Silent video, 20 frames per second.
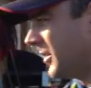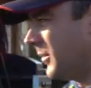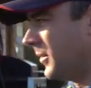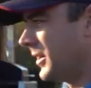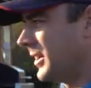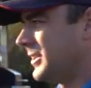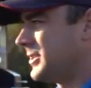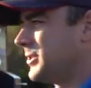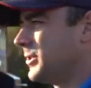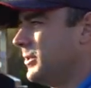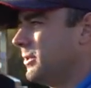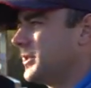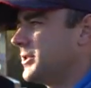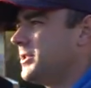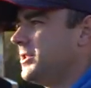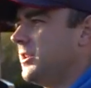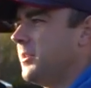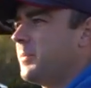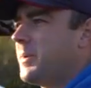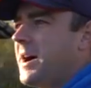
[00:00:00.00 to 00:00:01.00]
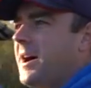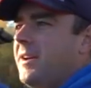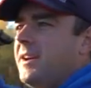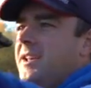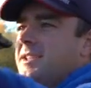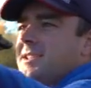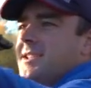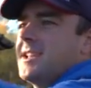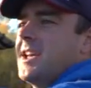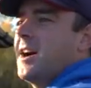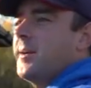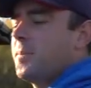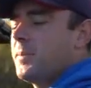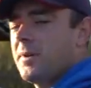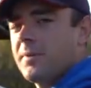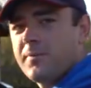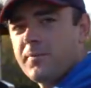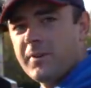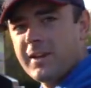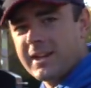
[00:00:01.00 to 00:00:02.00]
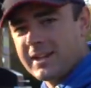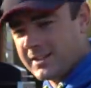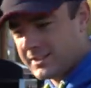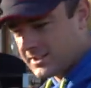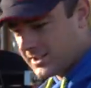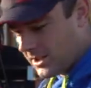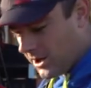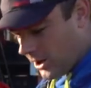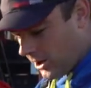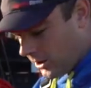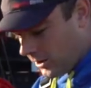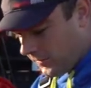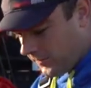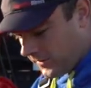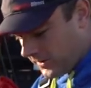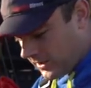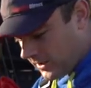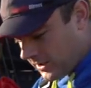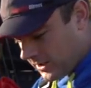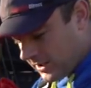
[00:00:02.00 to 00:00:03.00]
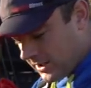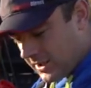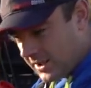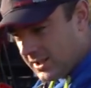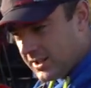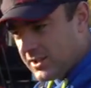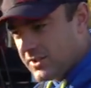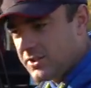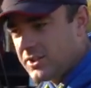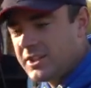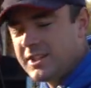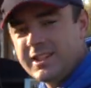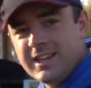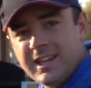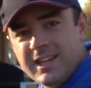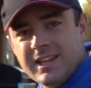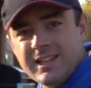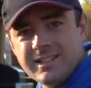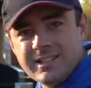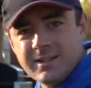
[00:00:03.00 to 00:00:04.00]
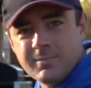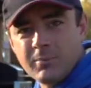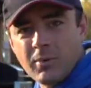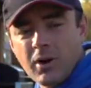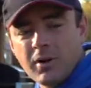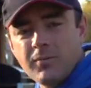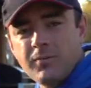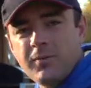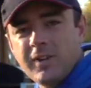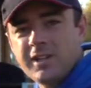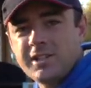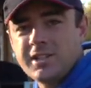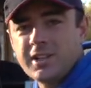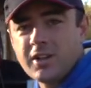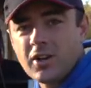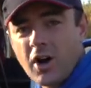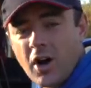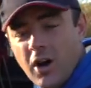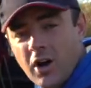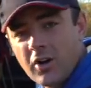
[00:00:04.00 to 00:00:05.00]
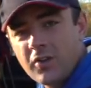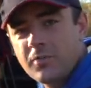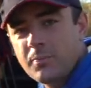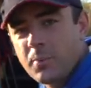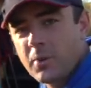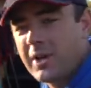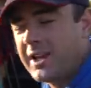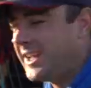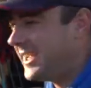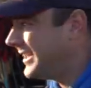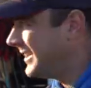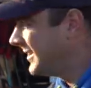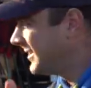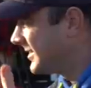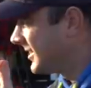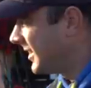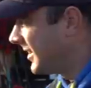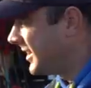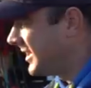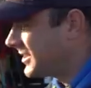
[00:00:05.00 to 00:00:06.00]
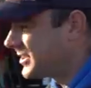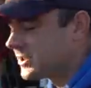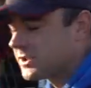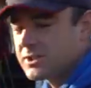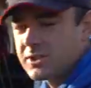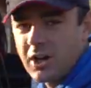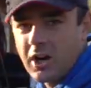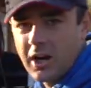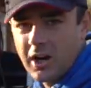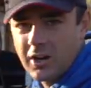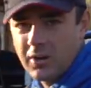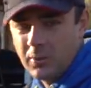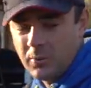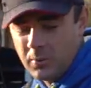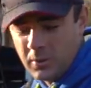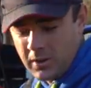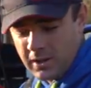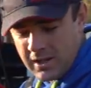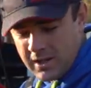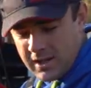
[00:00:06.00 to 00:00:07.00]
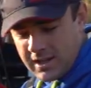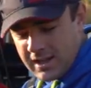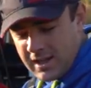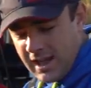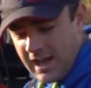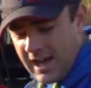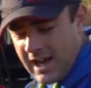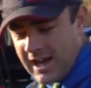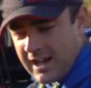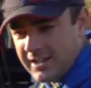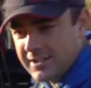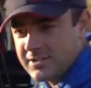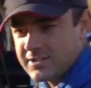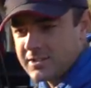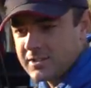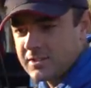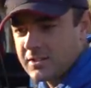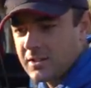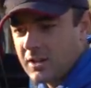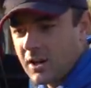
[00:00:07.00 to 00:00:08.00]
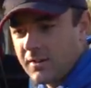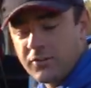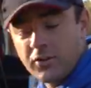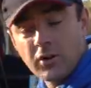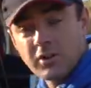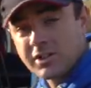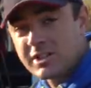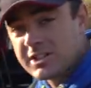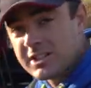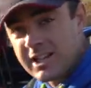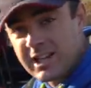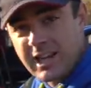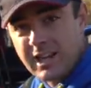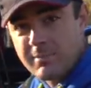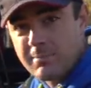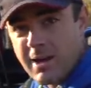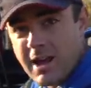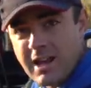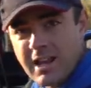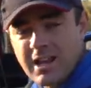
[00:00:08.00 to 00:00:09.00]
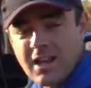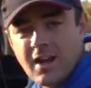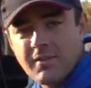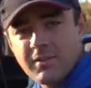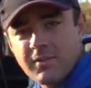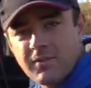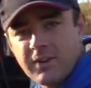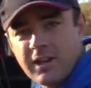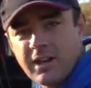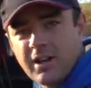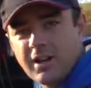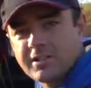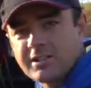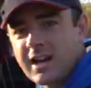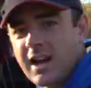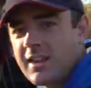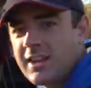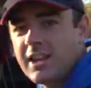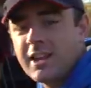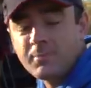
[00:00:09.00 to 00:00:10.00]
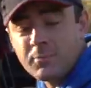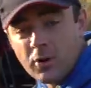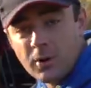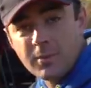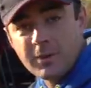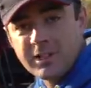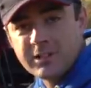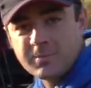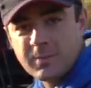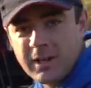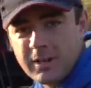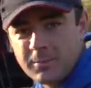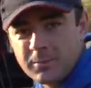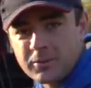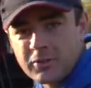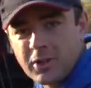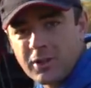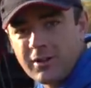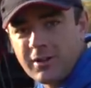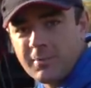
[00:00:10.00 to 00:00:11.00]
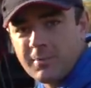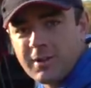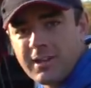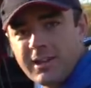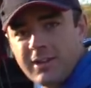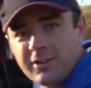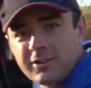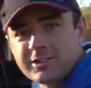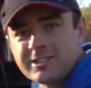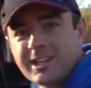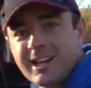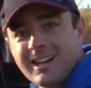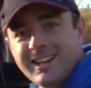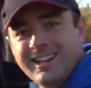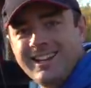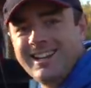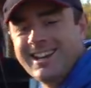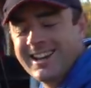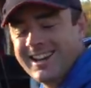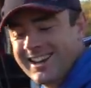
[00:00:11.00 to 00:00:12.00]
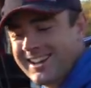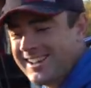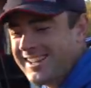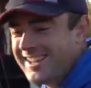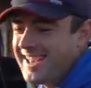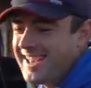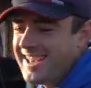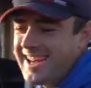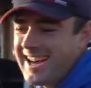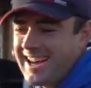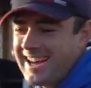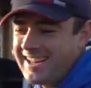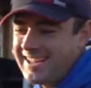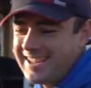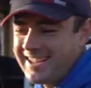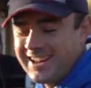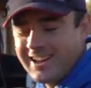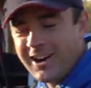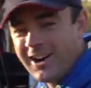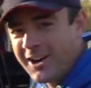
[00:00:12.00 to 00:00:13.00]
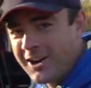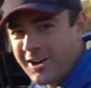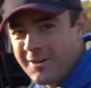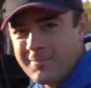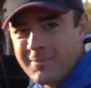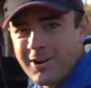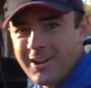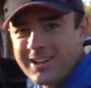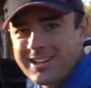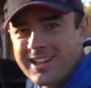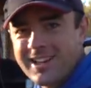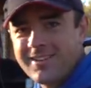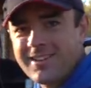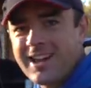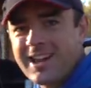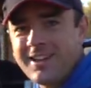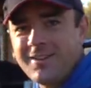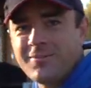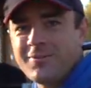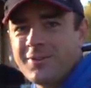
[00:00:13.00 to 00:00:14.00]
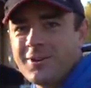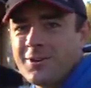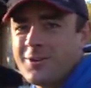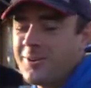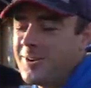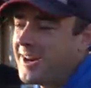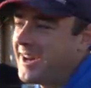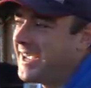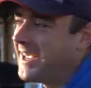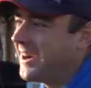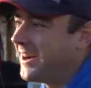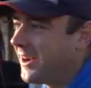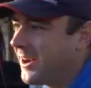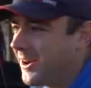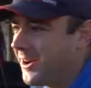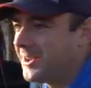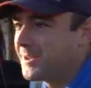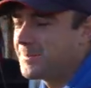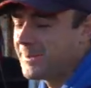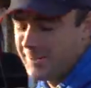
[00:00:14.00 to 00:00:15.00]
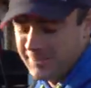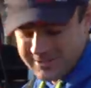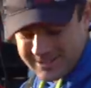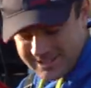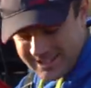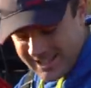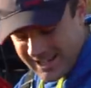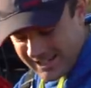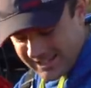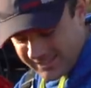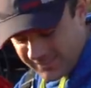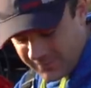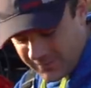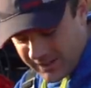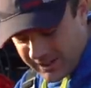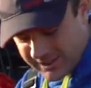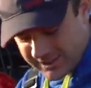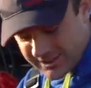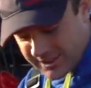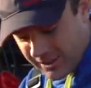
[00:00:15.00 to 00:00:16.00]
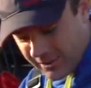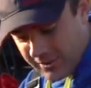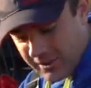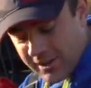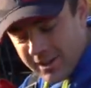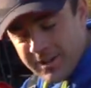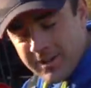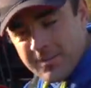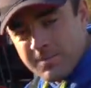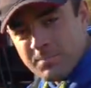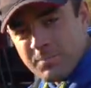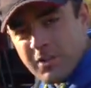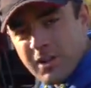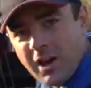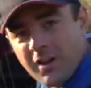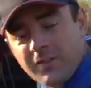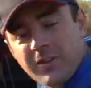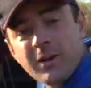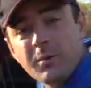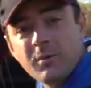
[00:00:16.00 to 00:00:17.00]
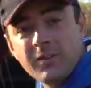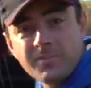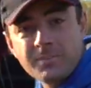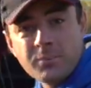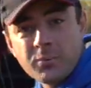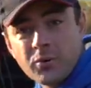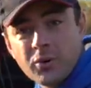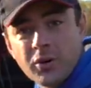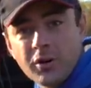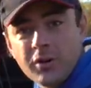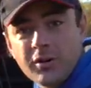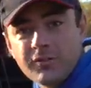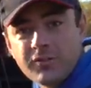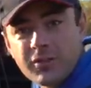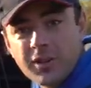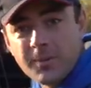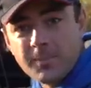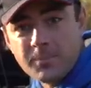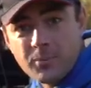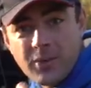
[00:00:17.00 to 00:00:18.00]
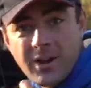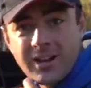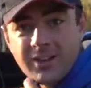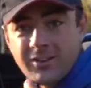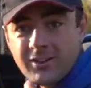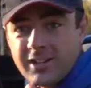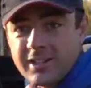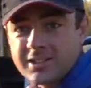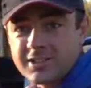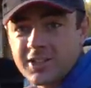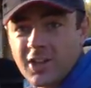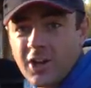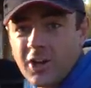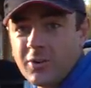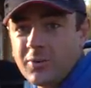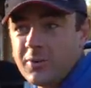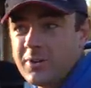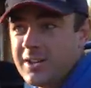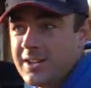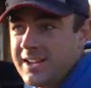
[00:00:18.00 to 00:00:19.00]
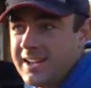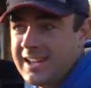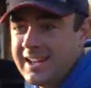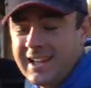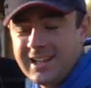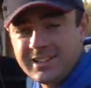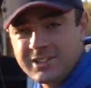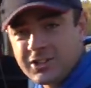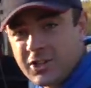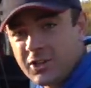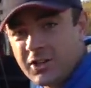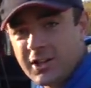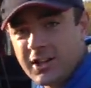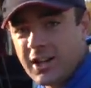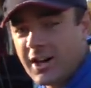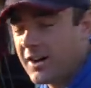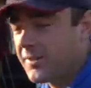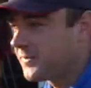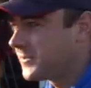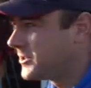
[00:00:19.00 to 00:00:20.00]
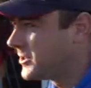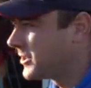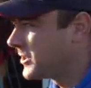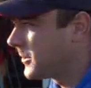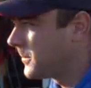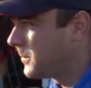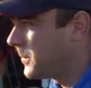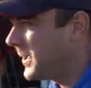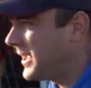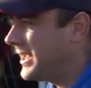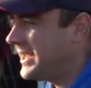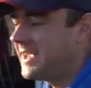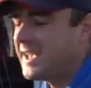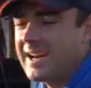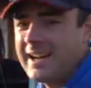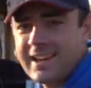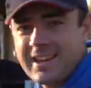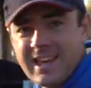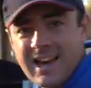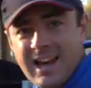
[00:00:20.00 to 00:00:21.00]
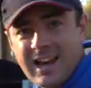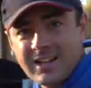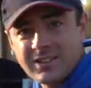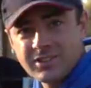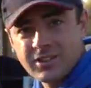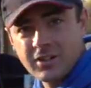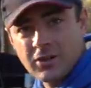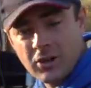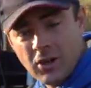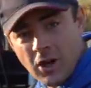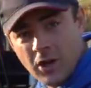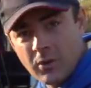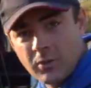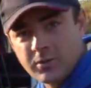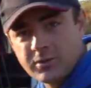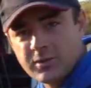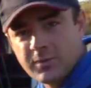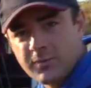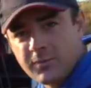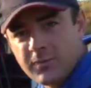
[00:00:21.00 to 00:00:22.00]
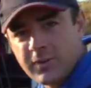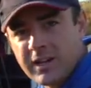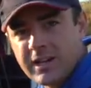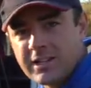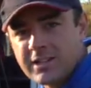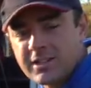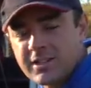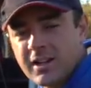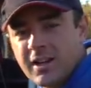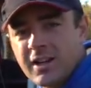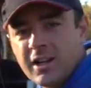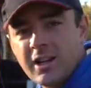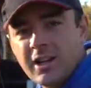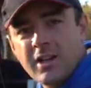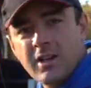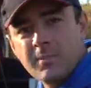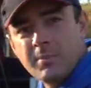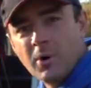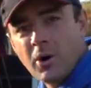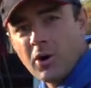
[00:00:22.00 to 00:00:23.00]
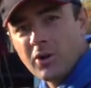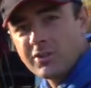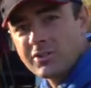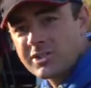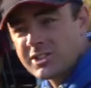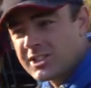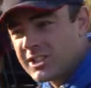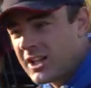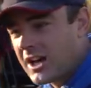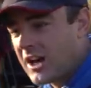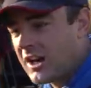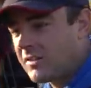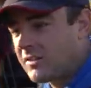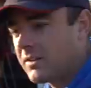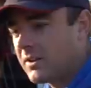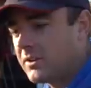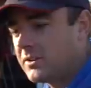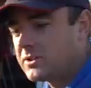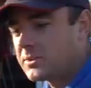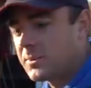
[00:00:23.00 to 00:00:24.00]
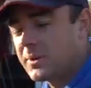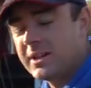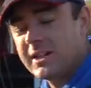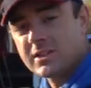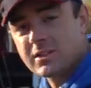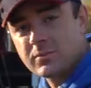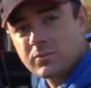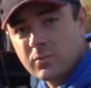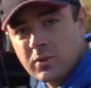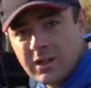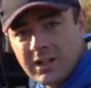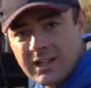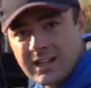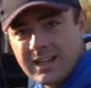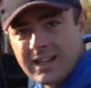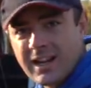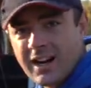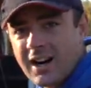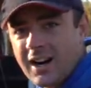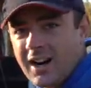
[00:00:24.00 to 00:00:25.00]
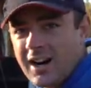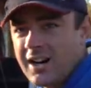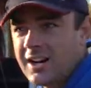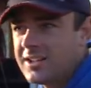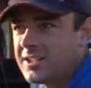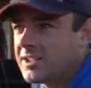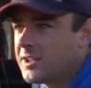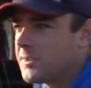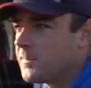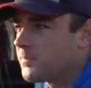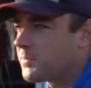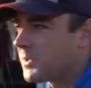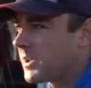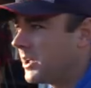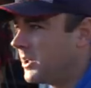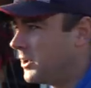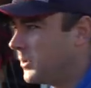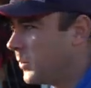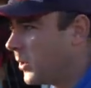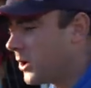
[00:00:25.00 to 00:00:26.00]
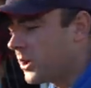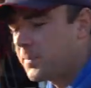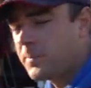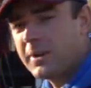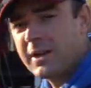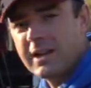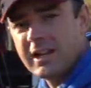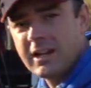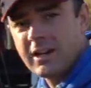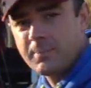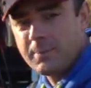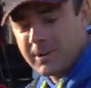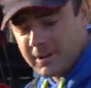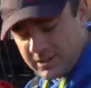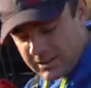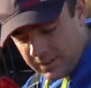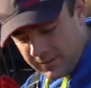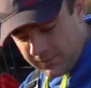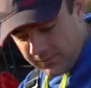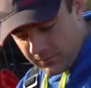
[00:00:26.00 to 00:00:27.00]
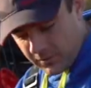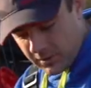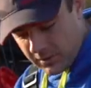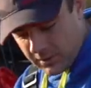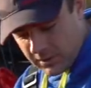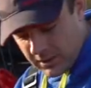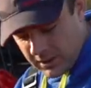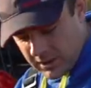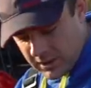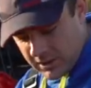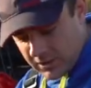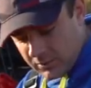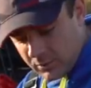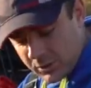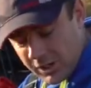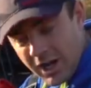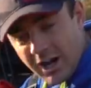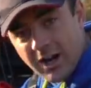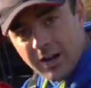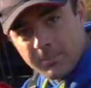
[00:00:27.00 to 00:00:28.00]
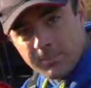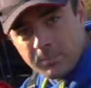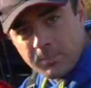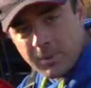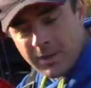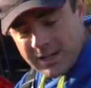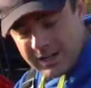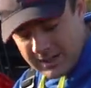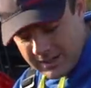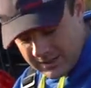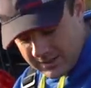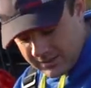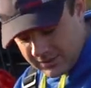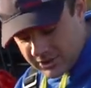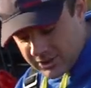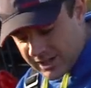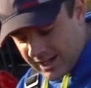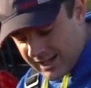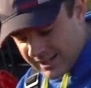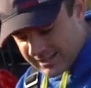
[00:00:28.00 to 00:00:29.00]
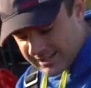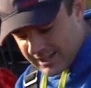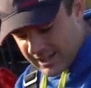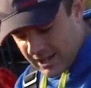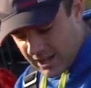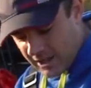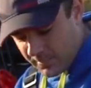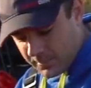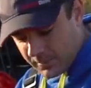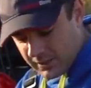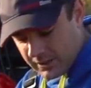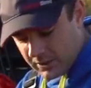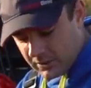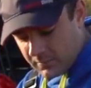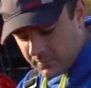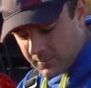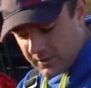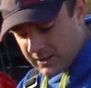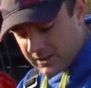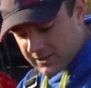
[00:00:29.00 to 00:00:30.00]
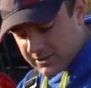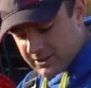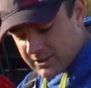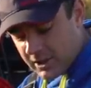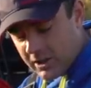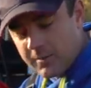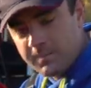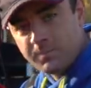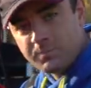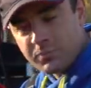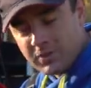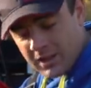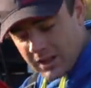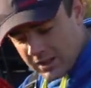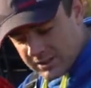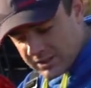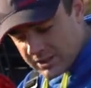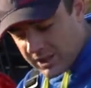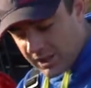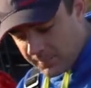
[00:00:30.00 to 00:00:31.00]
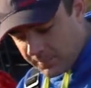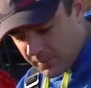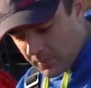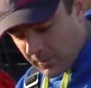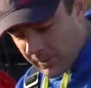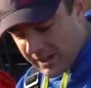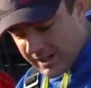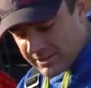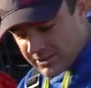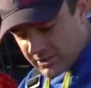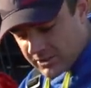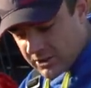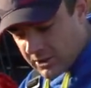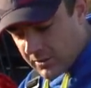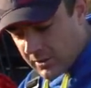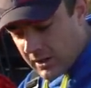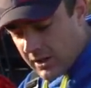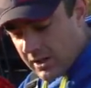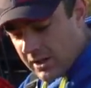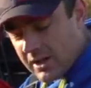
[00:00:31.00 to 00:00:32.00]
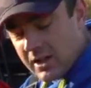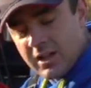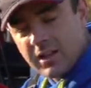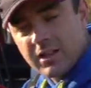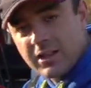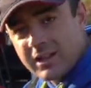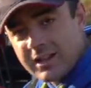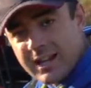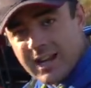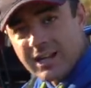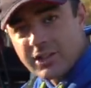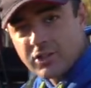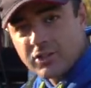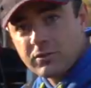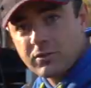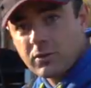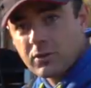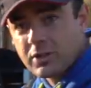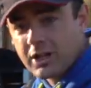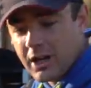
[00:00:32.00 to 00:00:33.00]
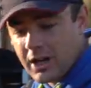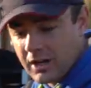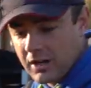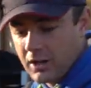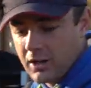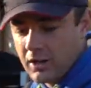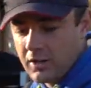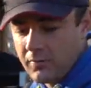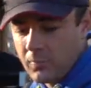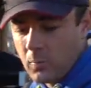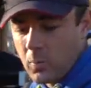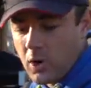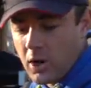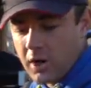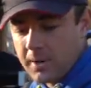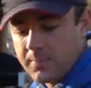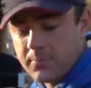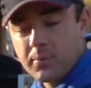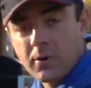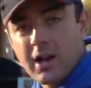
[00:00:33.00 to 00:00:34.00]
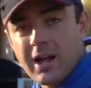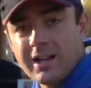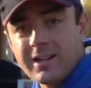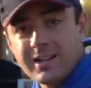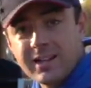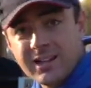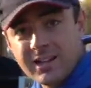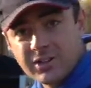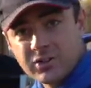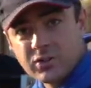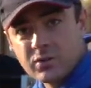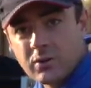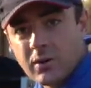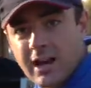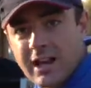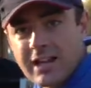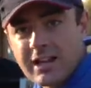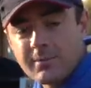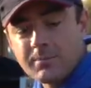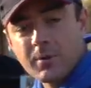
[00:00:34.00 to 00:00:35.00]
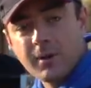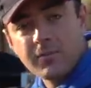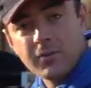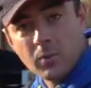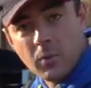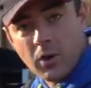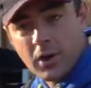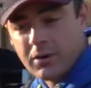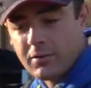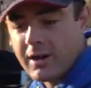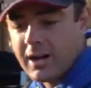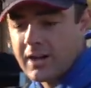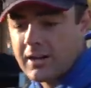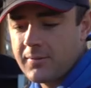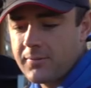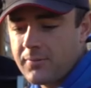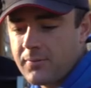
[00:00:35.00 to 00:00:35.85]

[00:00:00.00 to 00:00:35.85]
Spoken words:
I want to talk to you about is a couple of things that over the years in my fishing I've put into this style, and I've not seen it in many of the other videos out there. There probably is people doing it, but they're not telling you, and I don't mind giving anything away. I like people to catch fish. So I think we've proved that bread on its own is good enough to compete and catch loads of fish. But on scenarios when it's really hard and you want to be a little bit different, you can't beat jazzing it up a little bit. So there's a couple of ways I do it. The natural colour of white bread is great, but if you want to add a